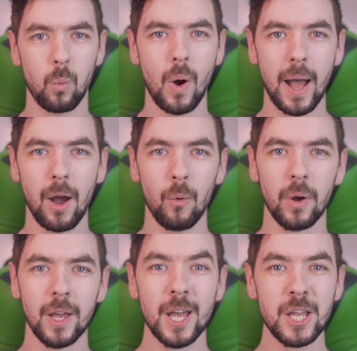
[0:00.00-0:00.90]
Wow.
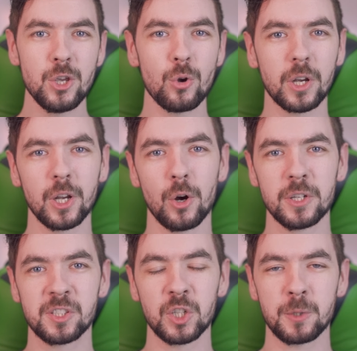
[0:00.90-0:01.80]
You can go
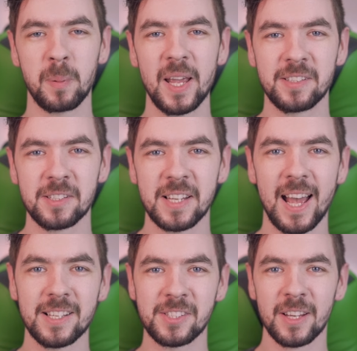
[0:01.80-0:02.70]
to such places
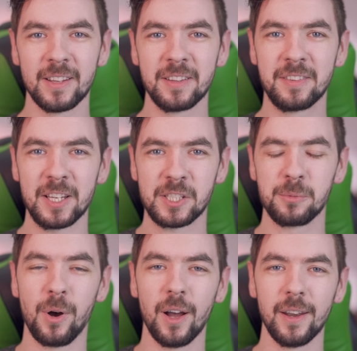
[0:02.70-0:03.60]
as this
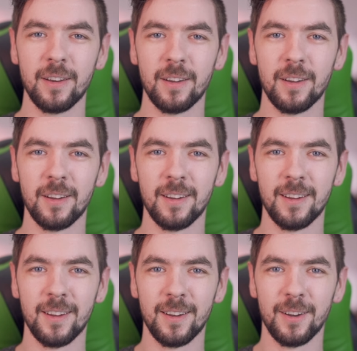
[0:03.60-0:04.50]
one.
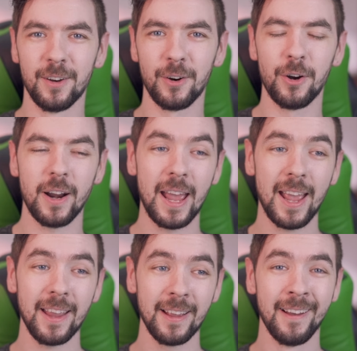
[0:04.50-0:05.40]
Or
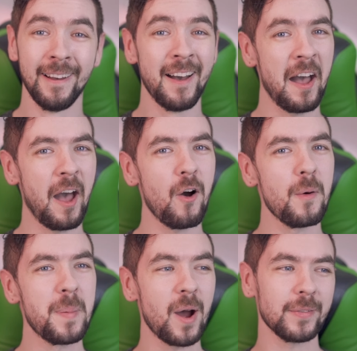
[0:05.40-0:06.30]
hey, how
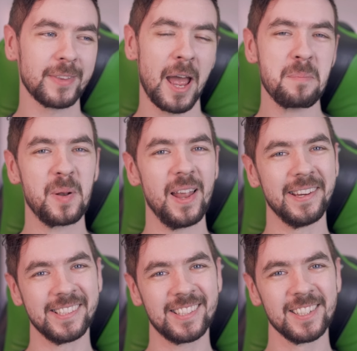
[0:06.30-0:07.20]
about that
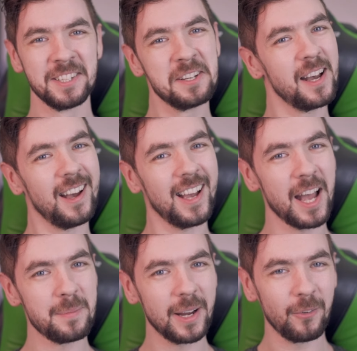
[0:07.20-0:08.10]
place?
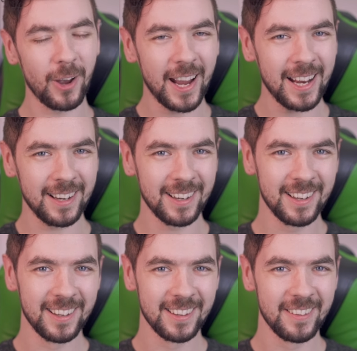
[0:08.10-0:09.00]
Am I right?
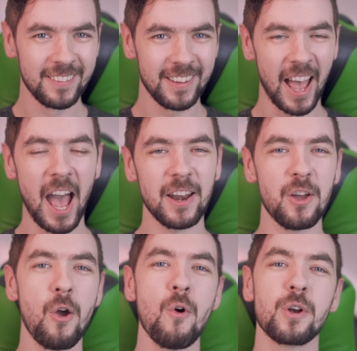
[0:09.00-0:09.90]
And
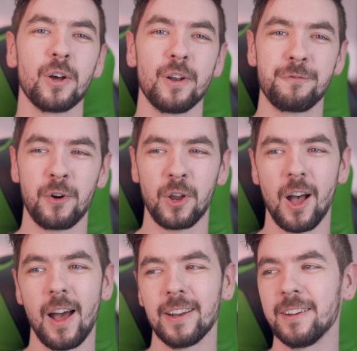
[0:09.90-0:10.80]
who could have
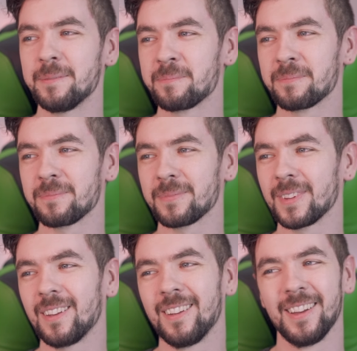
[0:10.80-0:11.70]
forgotten?
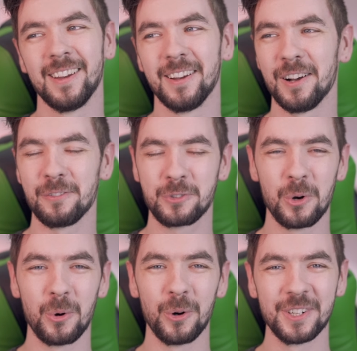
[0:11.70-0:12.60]
Of
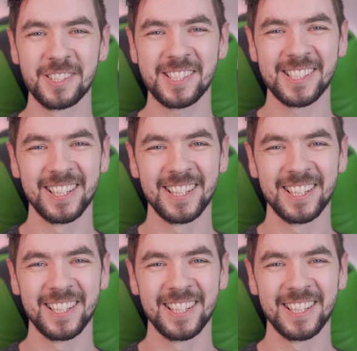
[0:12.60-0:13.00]
course.